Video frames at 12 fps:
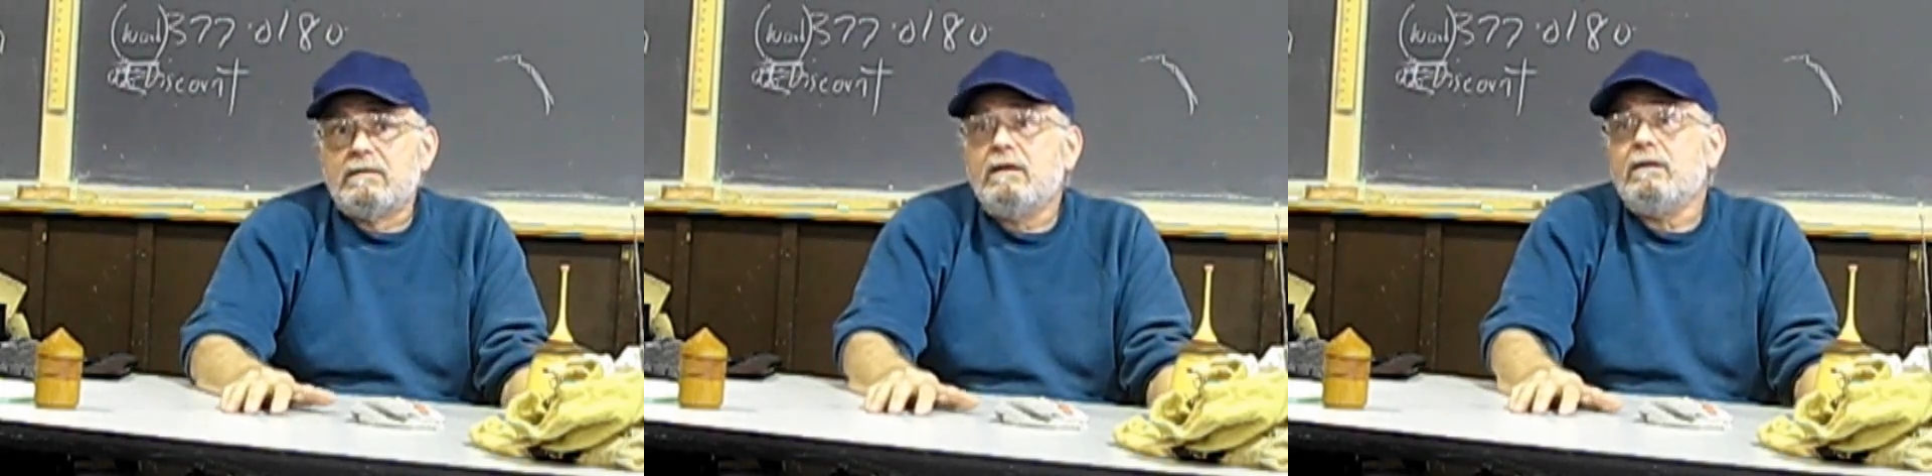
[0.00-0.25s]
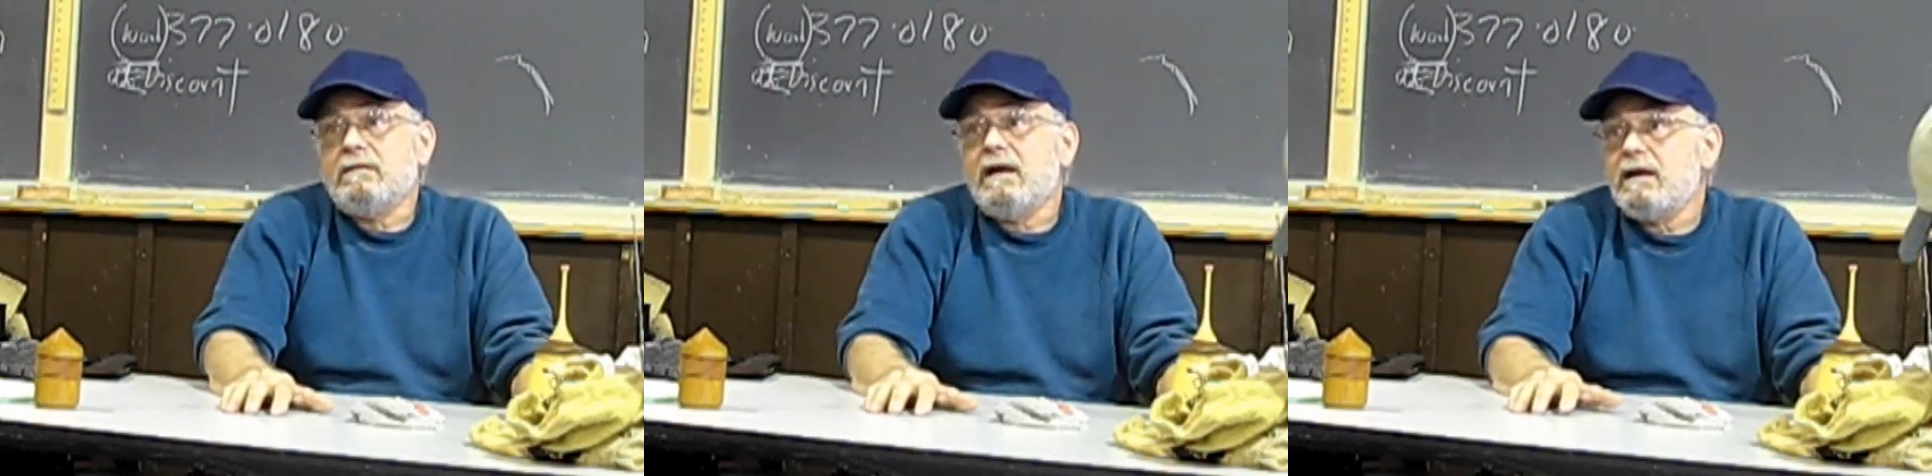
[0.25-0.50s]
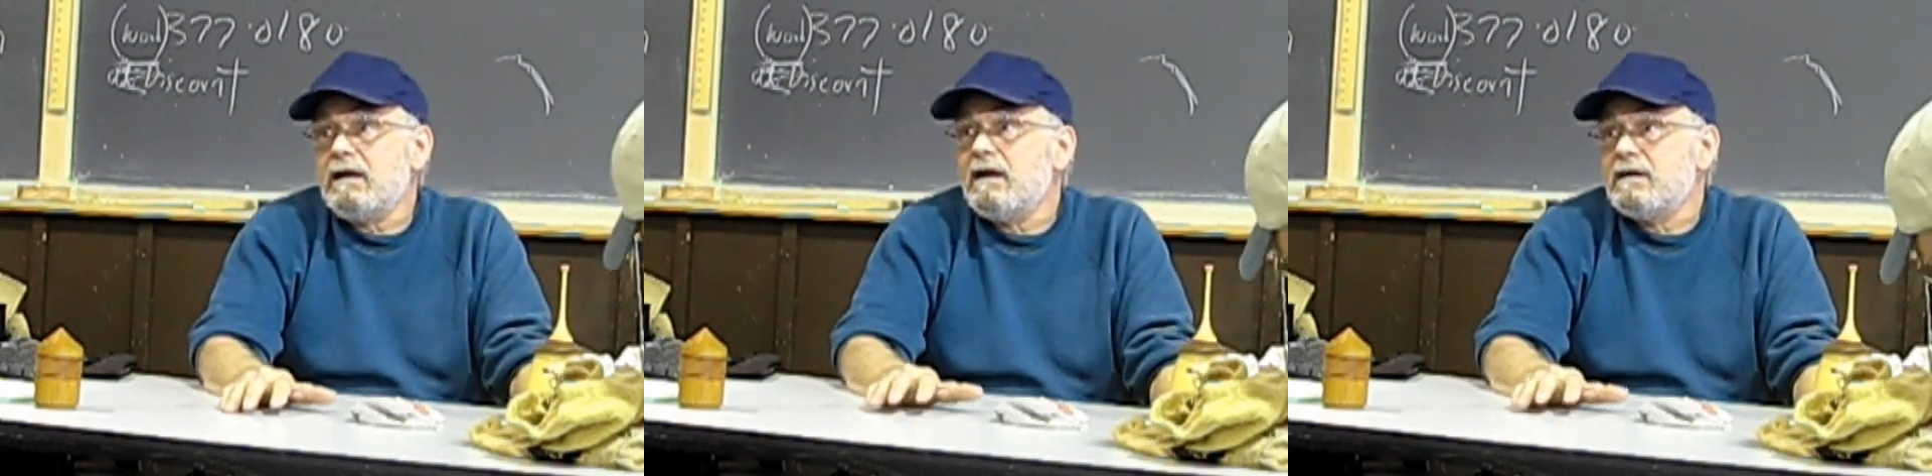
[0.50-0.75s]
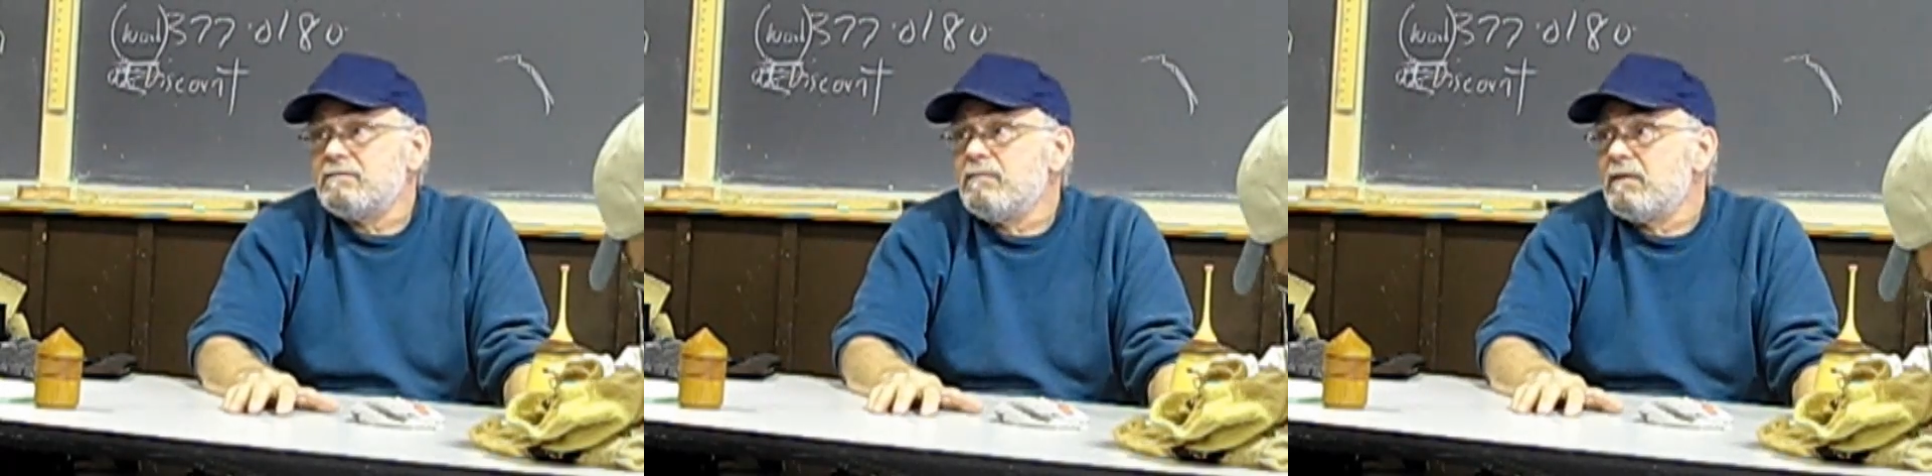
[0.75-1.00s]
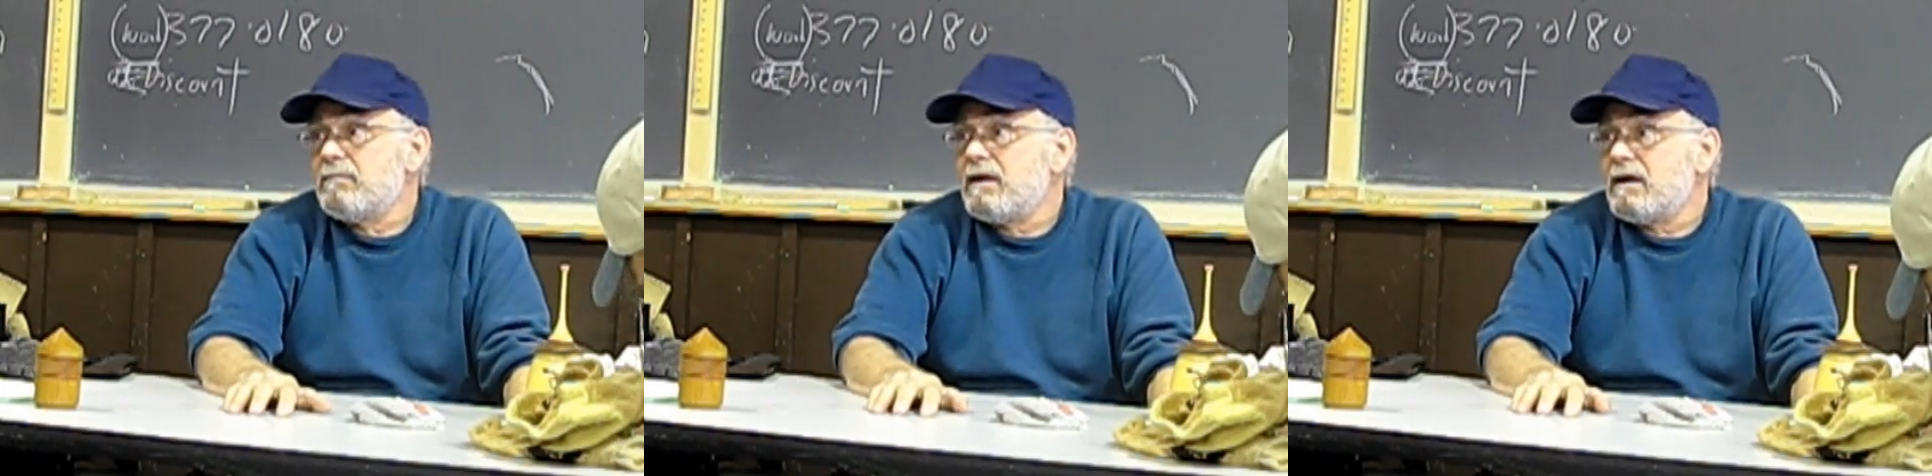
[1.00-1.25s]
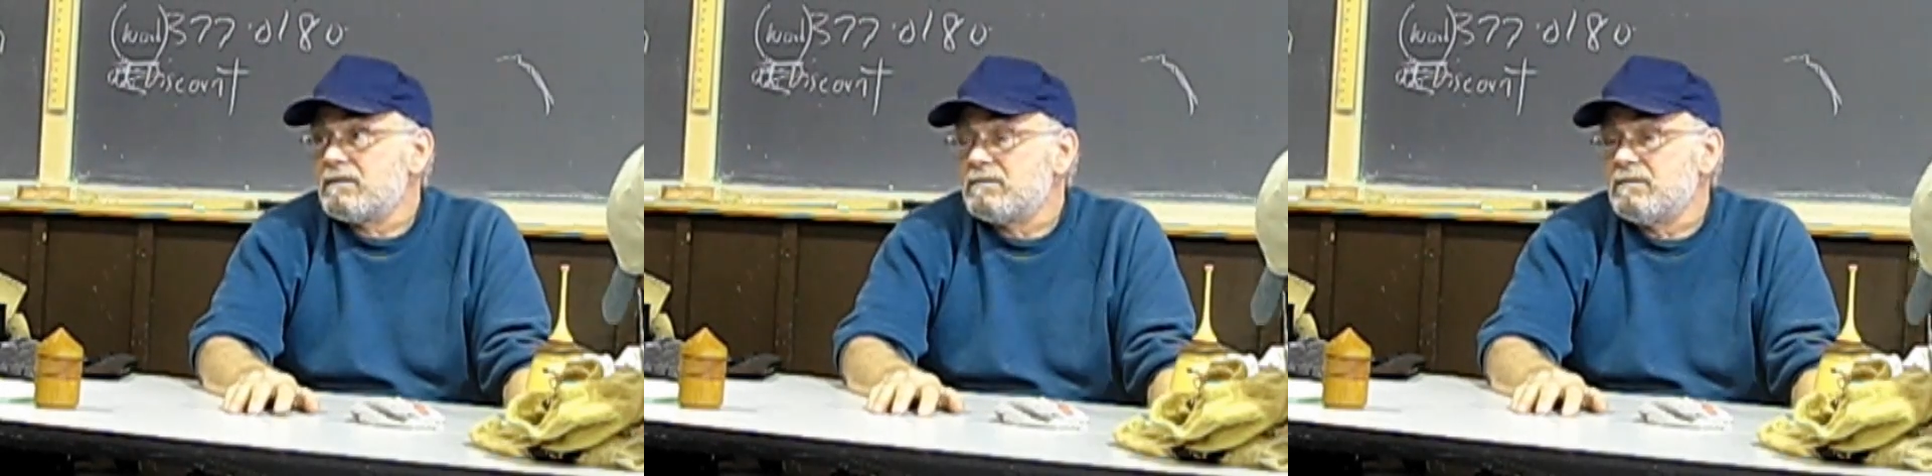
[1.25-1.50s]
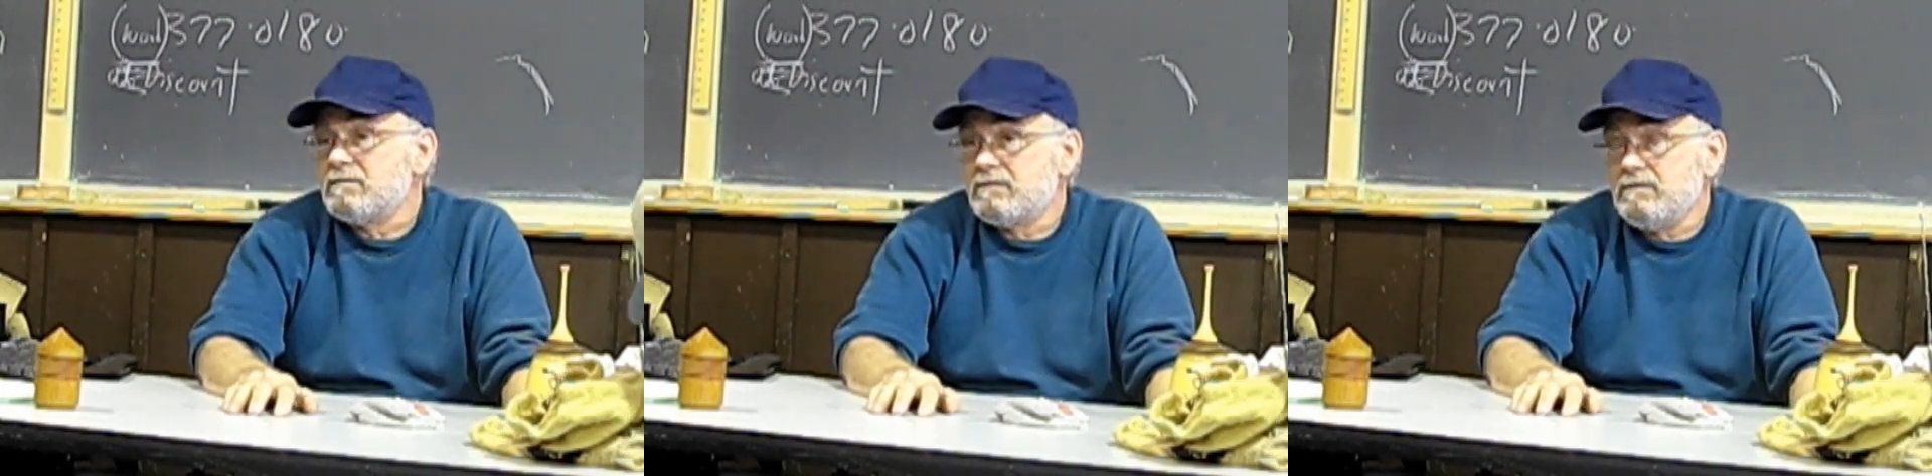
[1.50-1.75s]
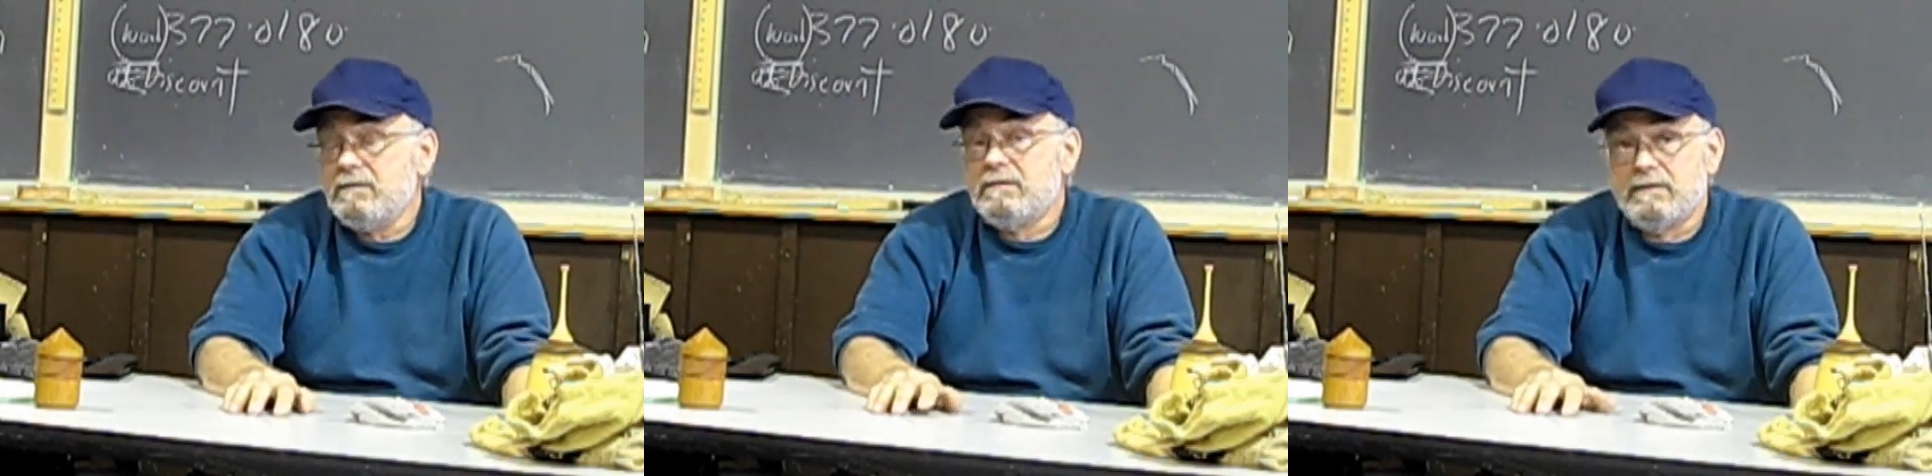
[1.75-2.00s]
Oh, a lot of guys make boxes.
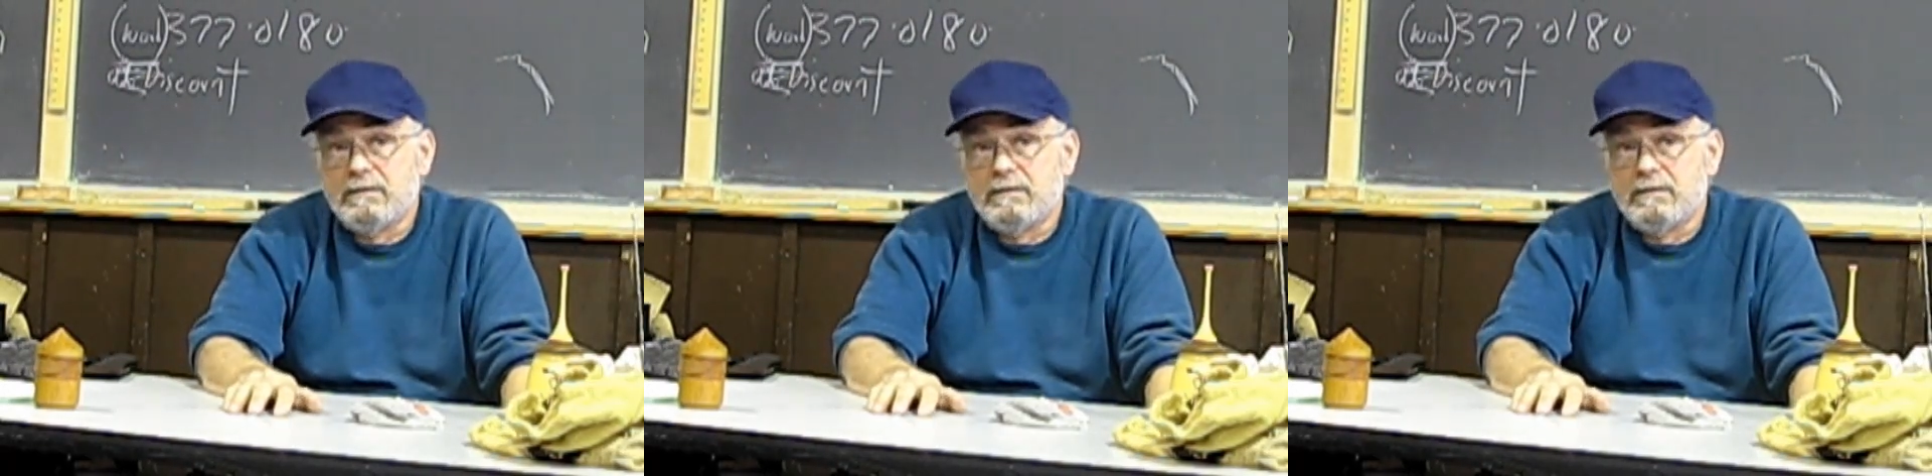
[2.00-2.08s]
Good.